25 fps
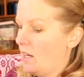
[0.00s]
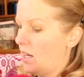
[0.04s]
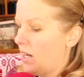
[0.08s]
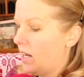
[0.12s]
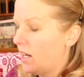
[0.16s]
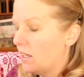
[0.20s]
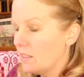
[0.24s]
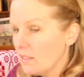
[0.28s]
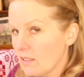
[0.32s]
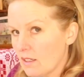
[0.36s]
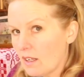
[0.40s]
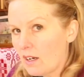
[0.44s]

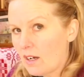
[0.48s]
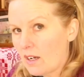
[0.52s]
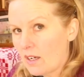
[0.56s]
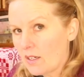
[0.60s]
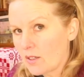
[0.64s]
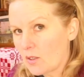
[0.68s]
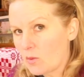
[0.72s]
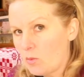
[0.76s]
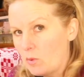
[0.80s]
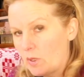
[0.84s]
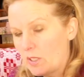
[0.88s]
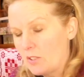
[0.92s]

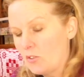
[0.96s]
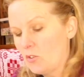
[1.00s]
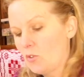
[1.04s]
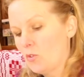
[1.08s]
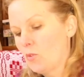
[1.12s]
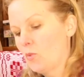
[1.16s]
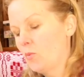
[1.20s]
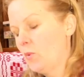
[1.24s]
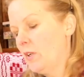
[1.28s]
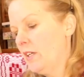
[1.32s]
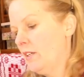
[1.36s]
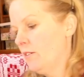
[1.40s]
Unlike when
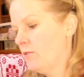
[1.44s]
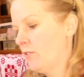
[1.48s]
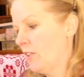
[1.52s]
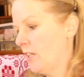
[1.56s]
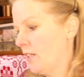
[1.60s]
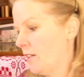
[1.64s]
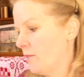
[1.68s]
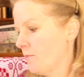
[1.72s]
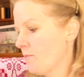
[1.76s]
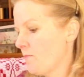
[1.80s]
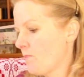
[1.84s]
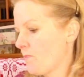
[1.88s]
you're
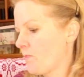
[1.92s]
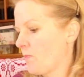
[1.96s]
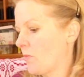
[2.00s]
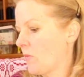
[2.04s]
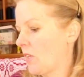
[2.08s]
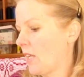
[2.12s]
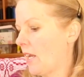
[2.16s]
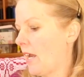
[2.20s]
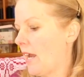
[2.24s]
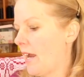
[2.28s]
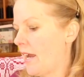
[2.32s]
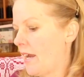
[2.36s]
weaving
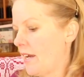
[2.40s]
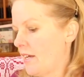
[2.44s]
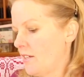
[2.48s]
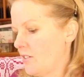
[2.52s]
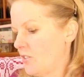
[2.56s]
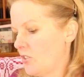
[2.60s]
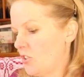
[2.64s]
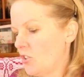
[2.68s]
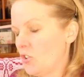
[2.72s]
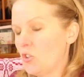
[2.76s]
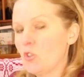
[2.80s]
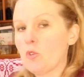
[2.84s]

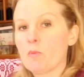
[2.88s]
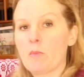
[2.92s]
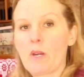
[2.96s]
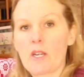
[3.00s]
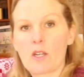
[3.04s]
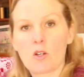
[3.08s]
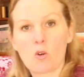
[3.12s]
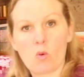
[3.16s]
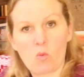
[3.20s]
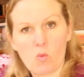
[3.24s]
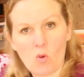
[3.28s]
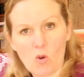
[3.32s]
and you
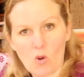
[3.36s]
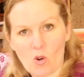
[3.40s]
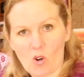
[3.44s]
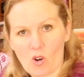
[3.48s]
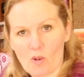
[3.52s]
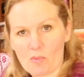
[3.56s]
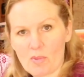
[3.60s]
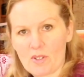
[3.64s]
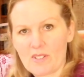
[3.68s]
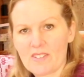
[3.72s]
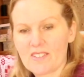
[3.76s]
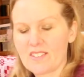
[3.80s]
make a
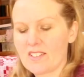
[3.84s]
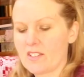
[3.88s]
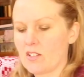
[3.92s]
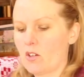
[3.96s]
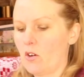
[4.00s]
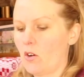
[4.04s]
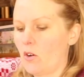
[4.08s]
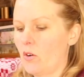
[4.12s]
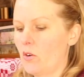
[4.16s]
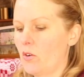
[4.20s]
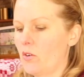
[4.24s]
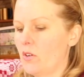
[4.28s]
warp.
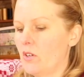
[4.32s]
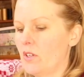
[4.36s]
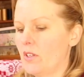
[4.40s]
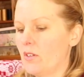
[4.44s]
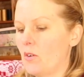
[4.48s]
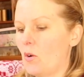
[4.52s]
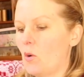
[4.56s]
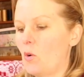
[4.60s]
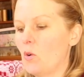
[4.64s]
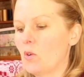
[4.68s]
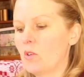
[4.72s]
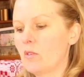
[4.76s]
So
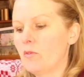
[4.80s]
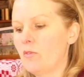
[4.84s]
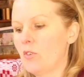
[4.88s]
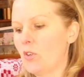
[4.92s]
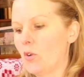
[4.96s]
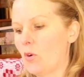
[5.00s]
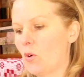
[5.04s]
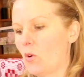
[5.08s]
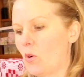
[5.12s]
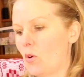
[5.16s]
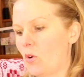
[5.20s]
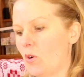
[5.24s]
all of
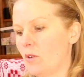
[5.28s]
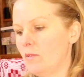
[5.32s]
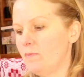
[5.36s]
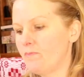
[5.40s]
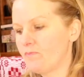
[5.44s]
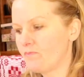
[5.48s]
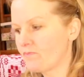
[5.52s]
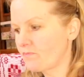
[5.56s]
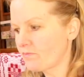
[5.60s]
your